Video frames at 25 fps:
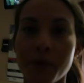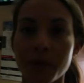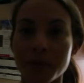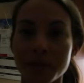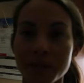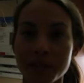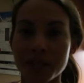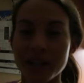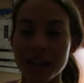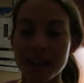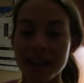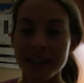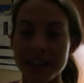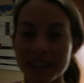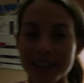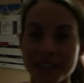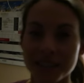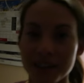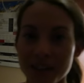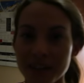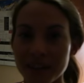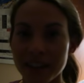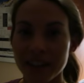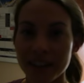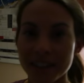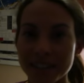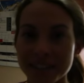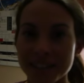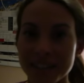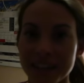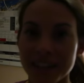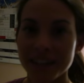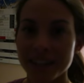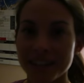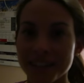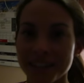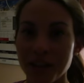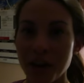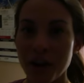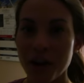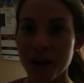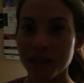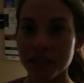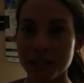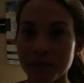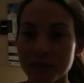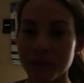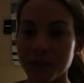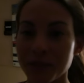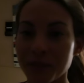Well, tonight is our last night in the
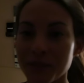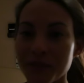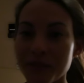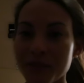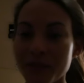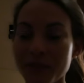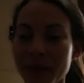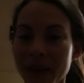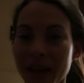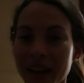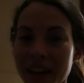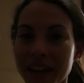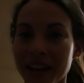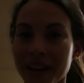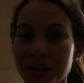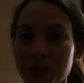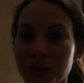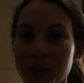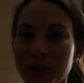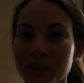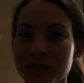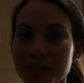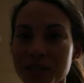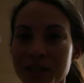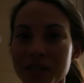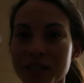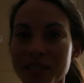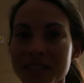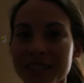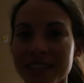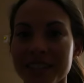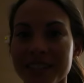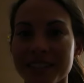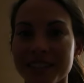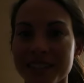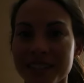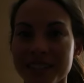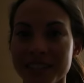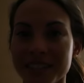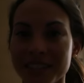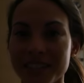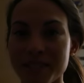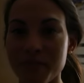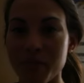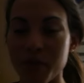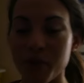hospital, and while Justin is asleep